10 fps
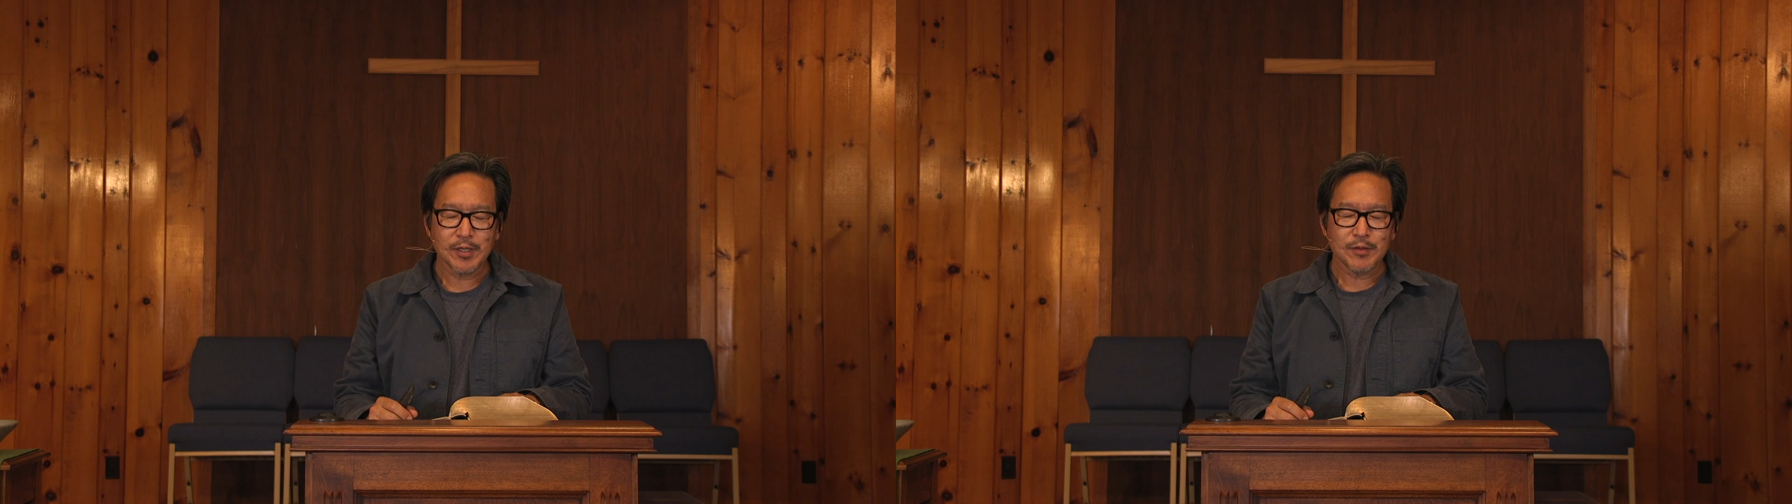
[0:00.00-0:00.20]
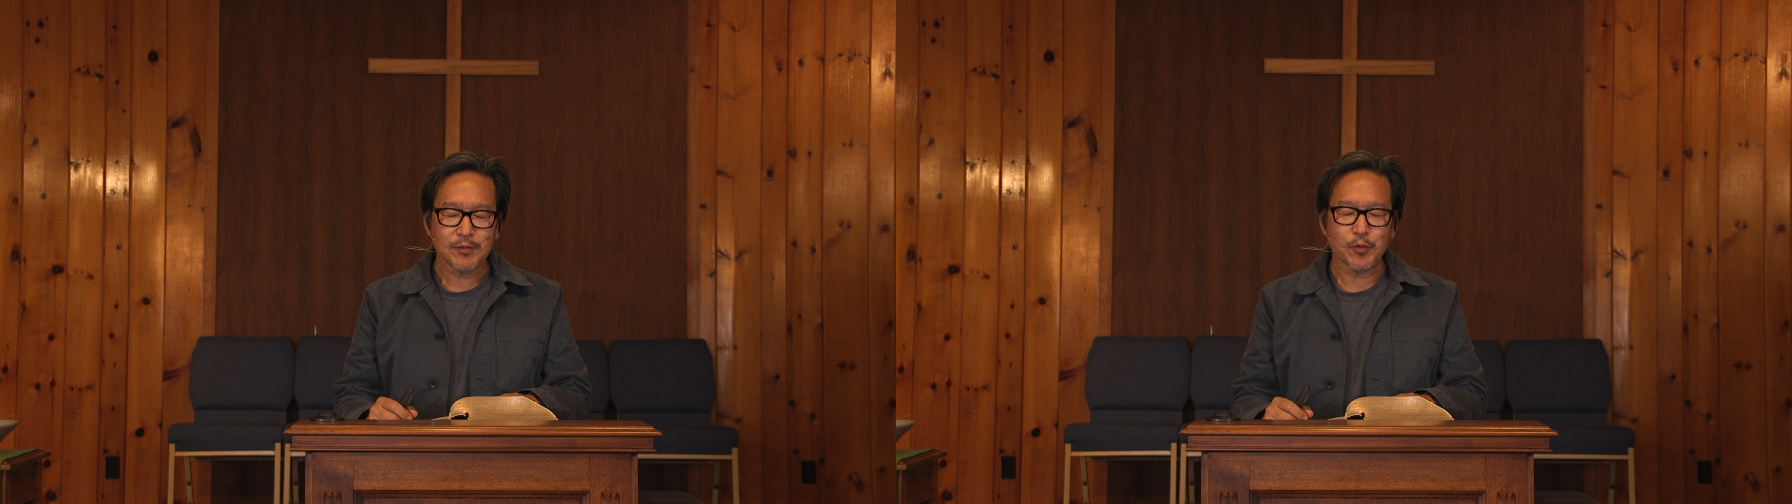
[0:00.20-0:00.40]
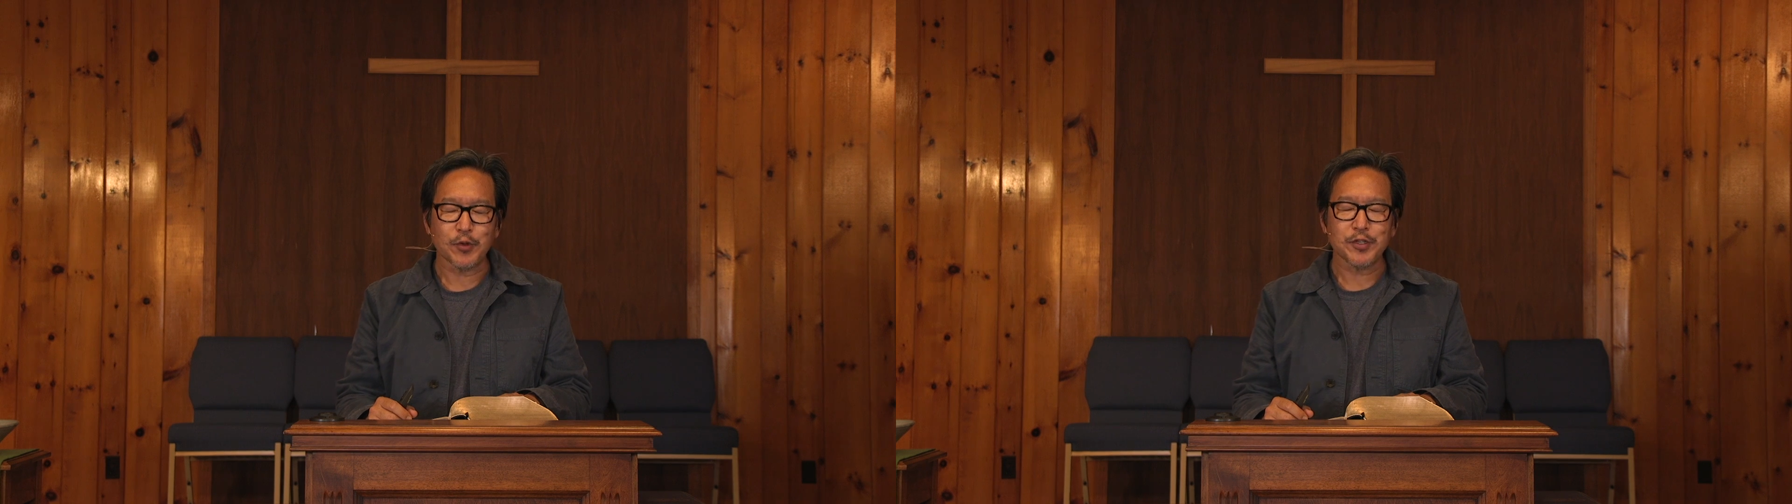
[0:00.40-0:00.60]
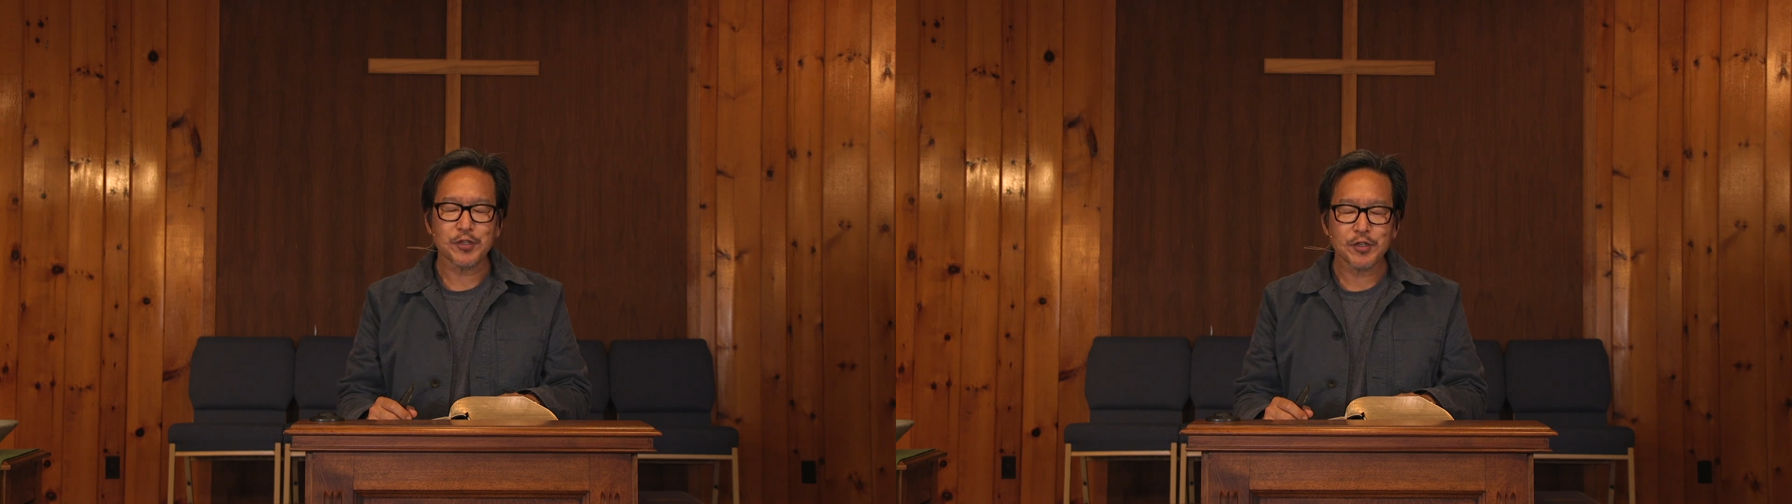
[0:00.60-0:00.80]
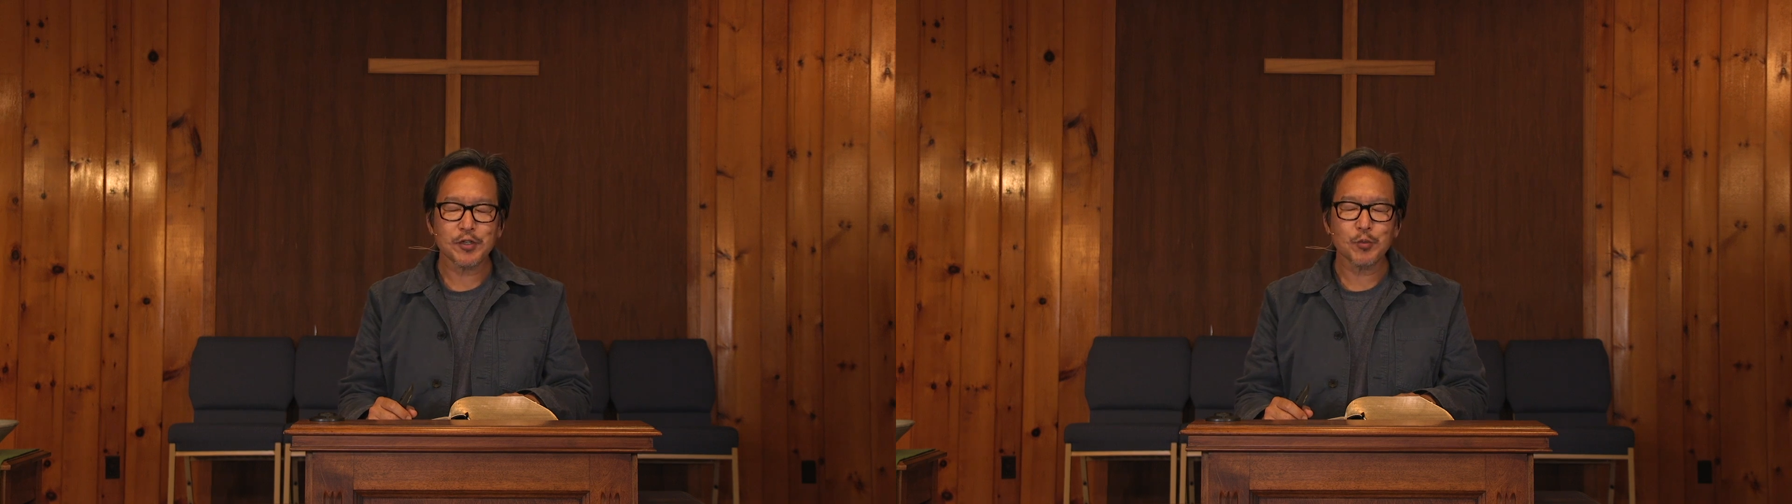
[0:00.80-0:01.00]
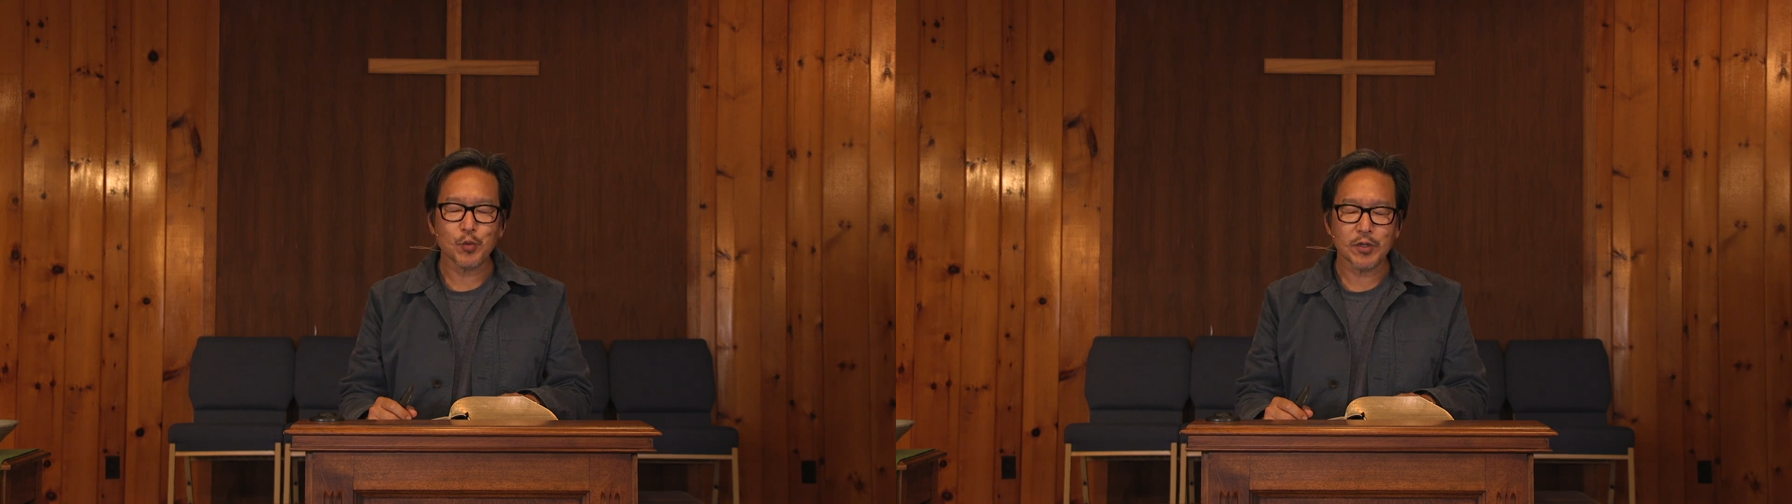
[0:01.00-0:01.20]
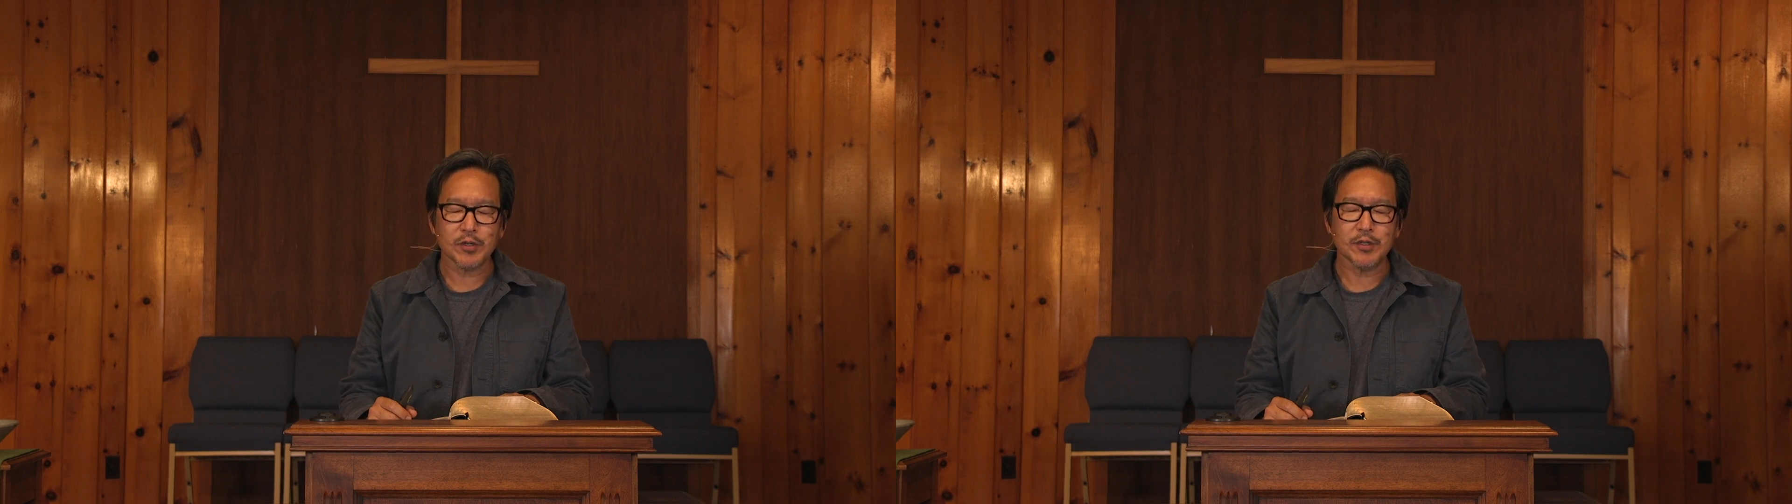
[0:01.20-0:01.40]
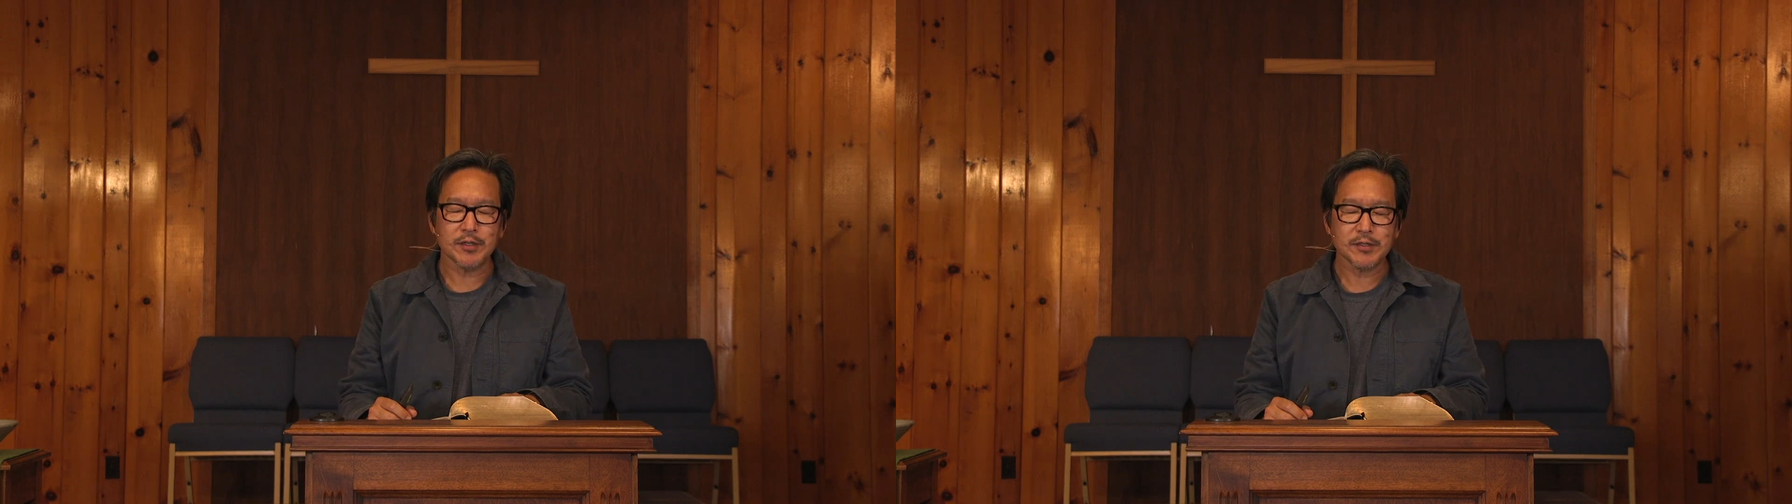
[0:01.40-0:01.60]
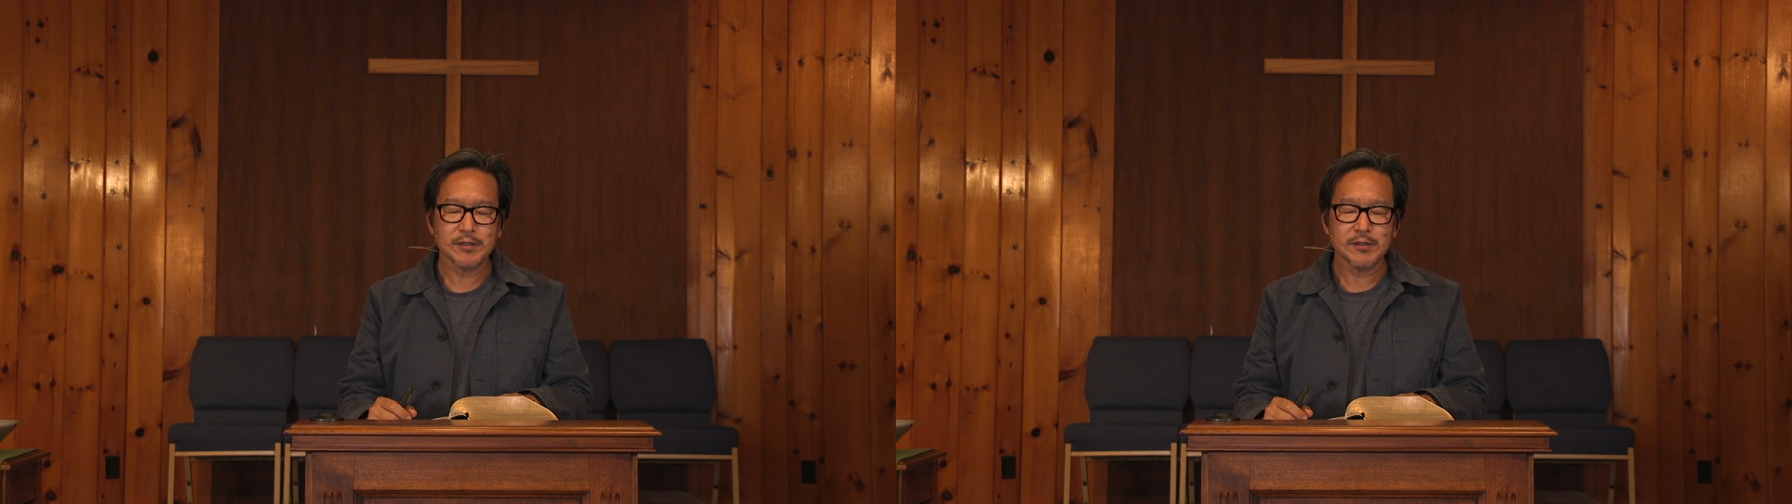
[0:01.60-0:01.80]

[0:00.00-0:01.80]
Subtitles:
for your word.